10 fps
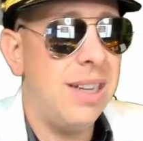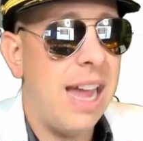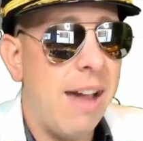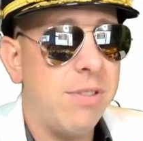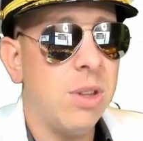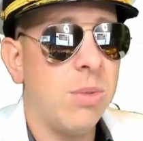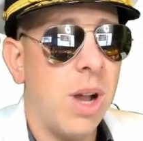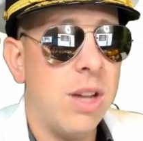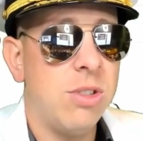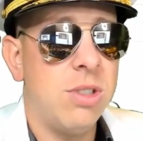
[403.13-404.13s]
after the
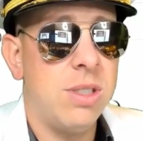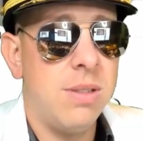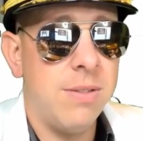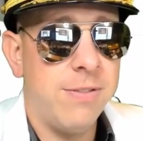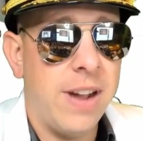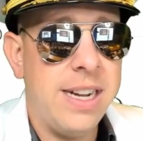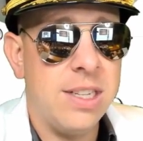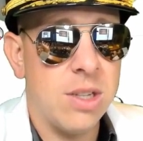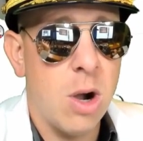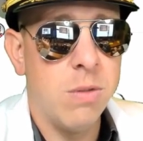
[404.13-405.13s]
Rogers fight
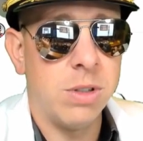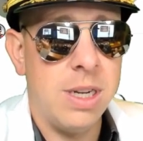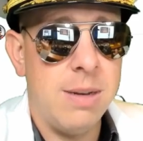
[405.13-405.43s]
is over in